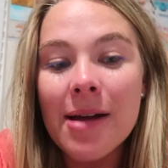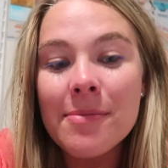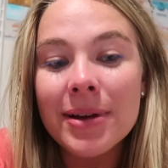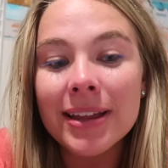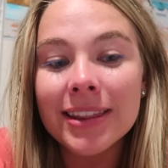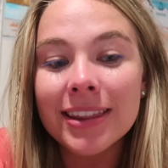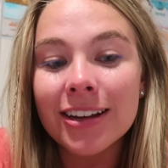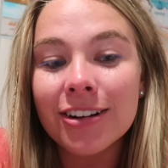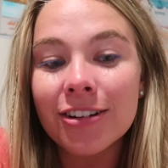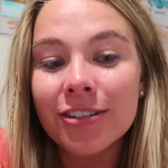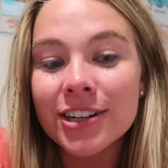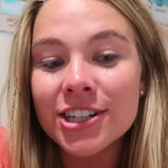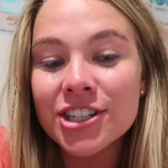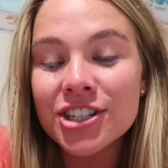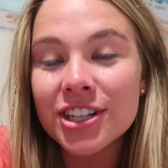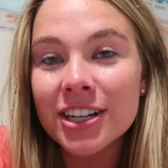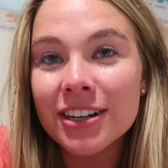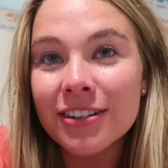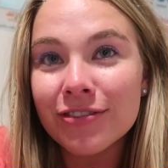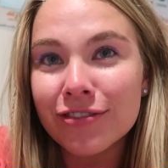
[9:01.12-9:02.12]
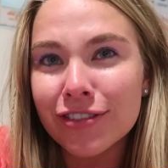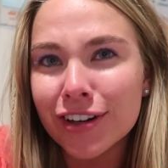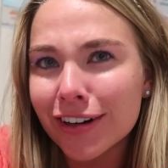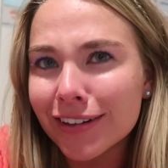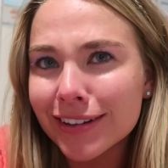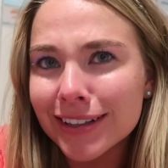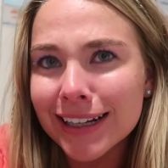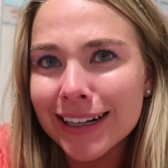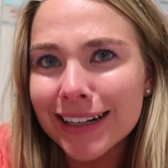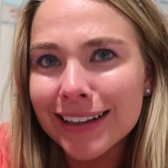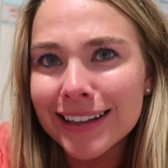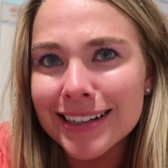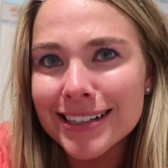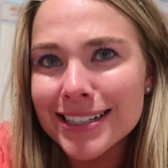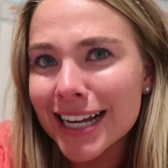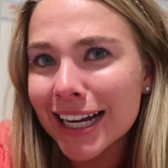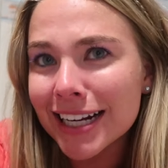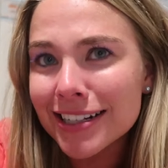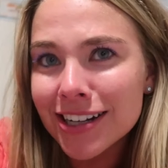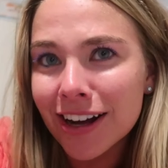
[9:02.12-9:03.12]
I met the Christian Verling, the
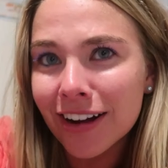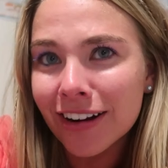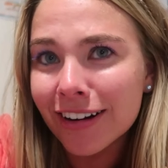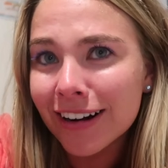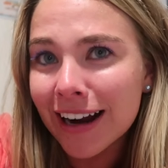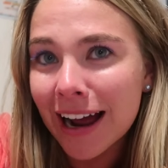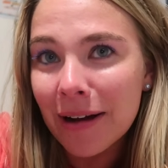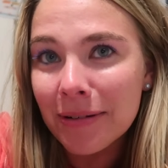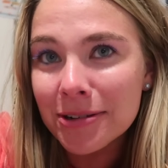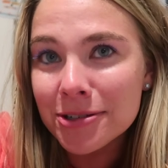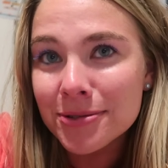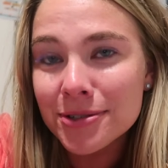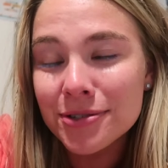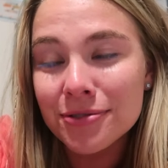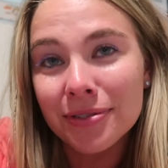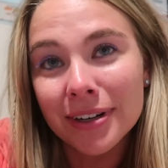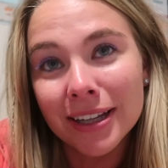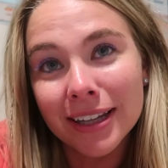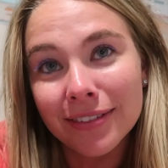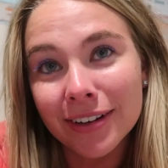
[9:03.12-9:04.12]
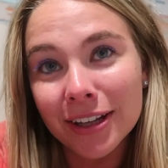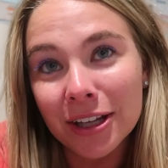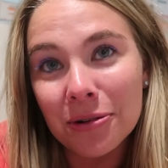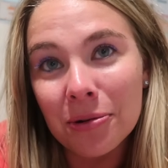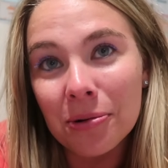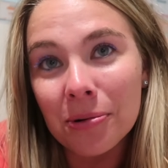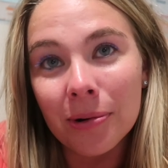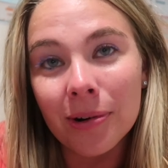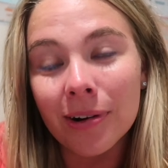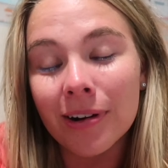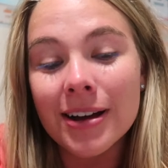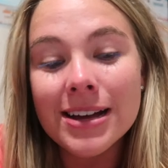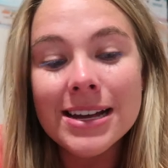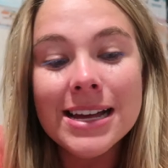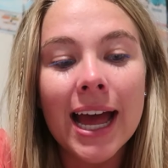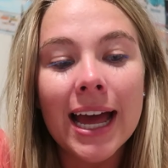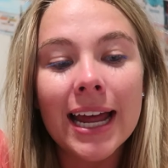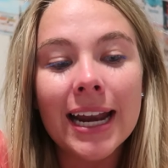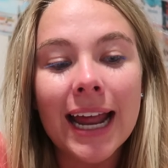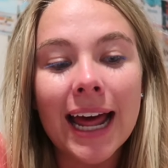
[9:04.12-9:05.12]
TikToker guy, which was really, really cool.
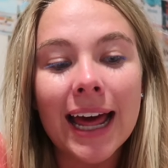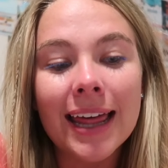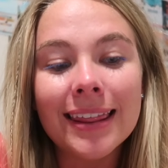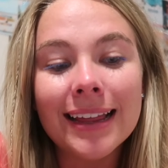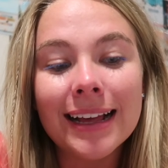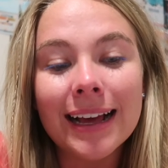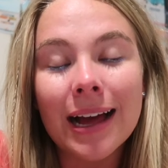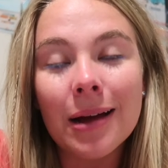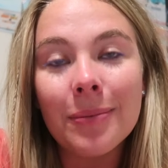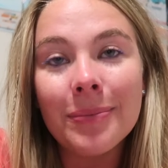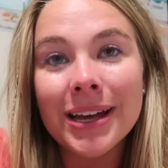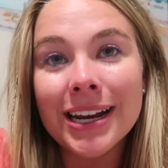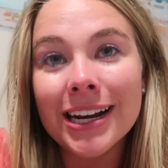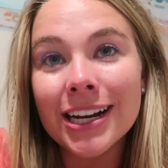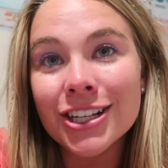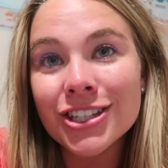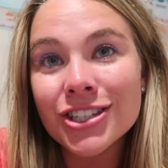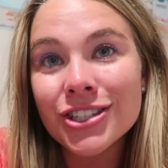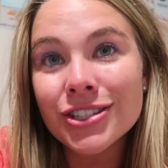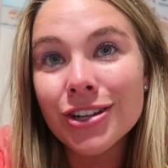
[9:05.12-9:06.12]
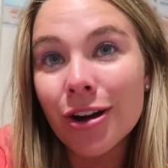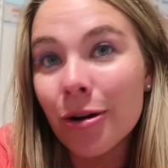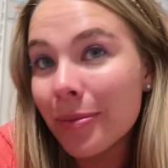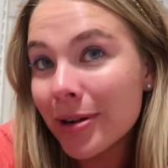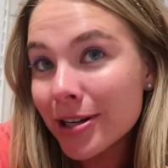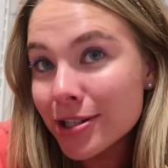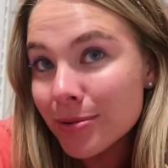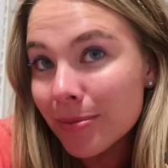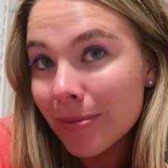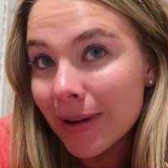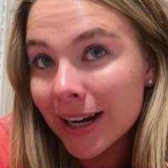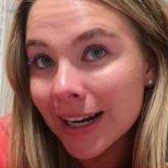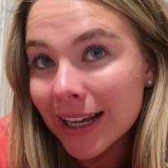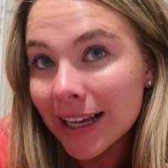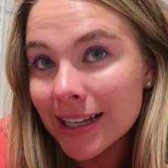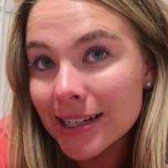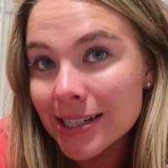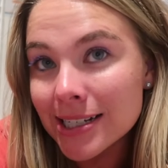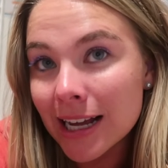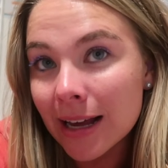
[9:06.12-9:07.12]
And I think I made so much money
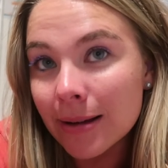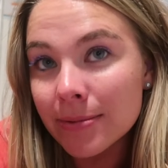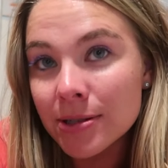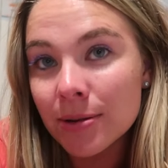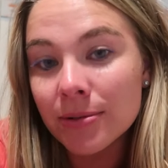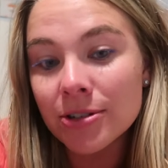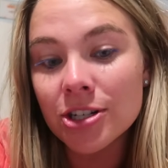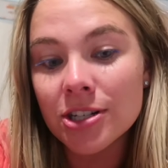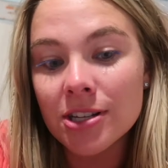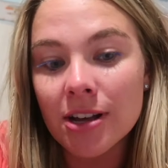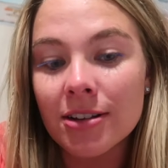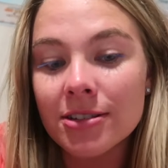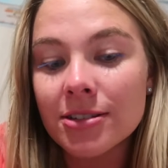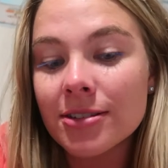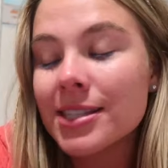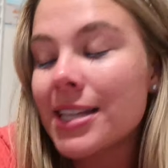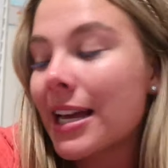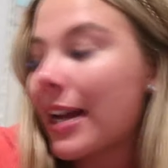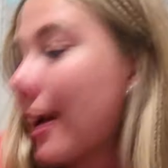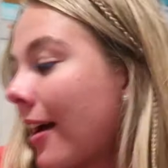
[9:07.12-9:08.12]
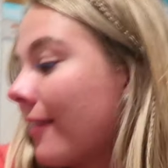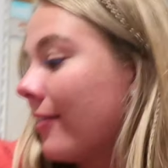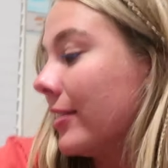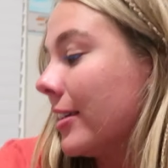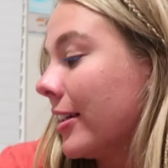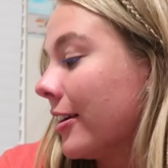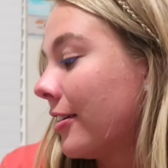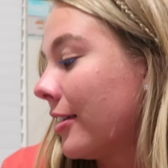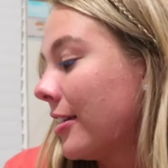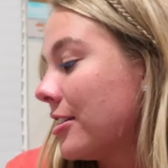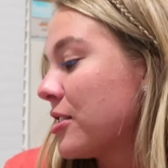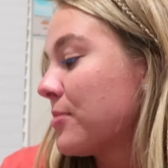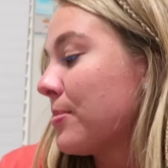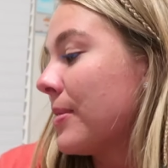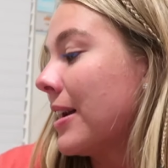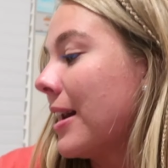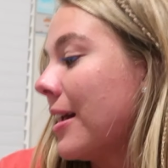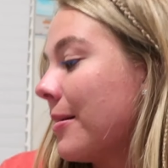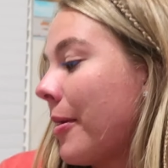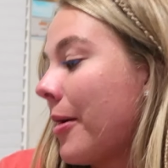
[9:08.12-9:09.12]
in tips, which is also sick. I've literally just
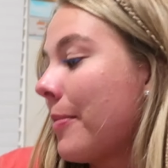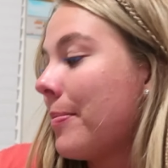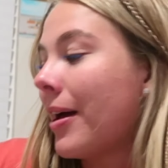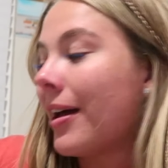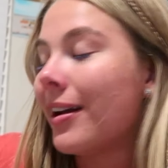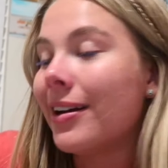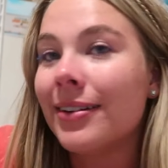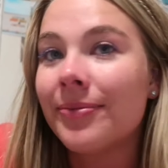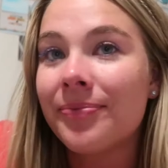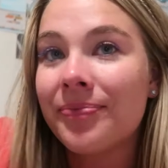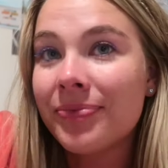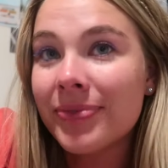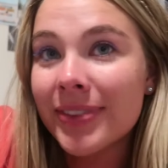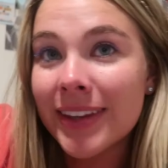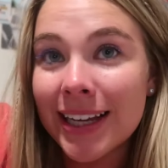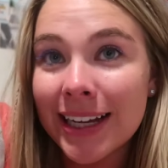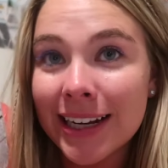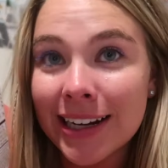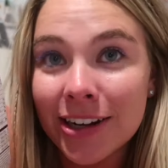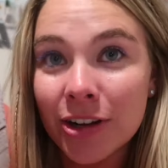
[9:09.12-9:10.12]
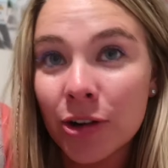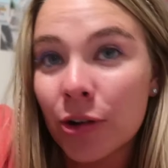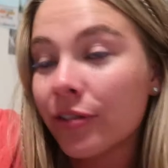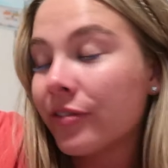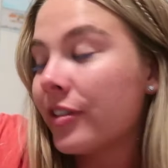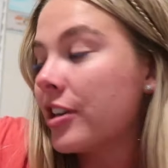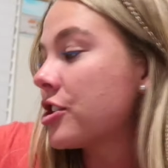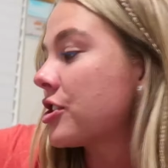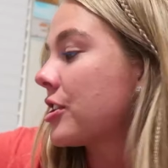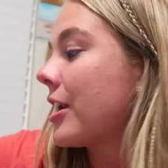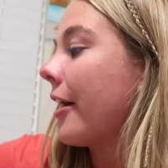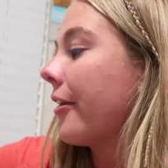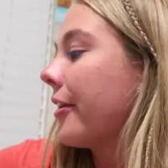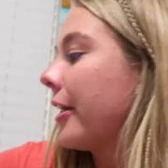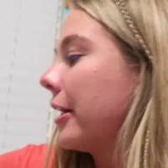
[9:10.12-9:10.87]
been in my bed eating Goldfish now